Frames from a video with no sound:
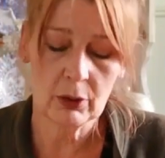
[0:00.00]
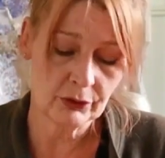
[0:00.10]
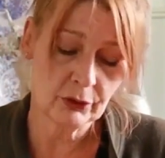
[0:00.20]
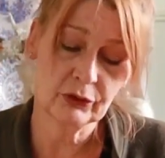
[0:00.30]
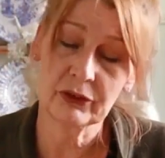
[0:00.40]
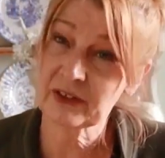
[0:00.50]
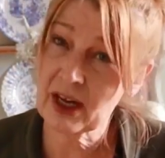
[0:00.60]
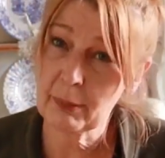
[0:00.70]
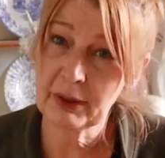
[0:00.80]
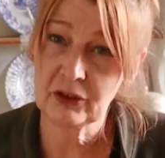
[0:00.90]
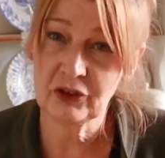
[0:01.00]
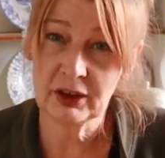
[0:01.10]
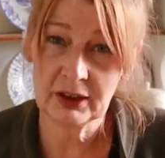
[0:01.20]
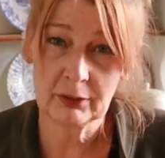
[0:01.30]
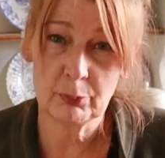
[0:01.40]
and not just cabbage
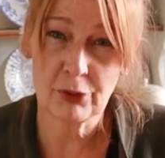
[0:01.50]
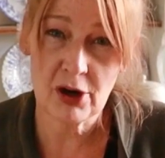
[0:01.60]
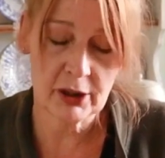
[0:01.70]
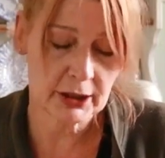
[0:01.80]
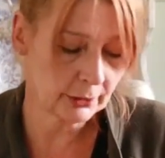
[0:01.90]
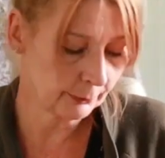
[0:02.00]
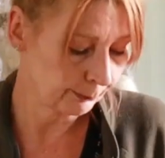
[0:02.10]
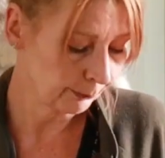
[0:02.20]
in brine.